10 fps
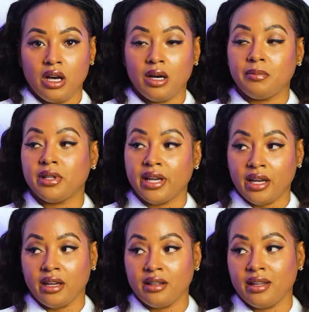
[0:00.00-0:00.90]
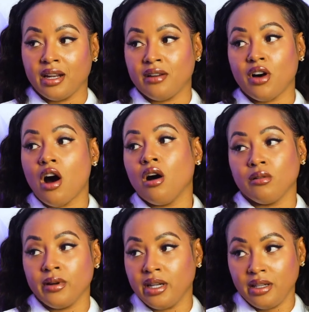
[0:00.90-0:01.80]
a plan that I've
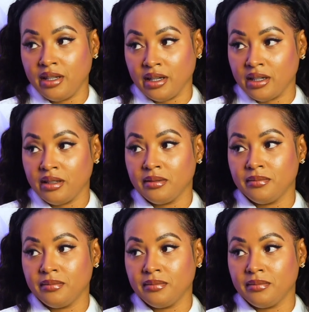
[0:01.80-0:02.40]
already done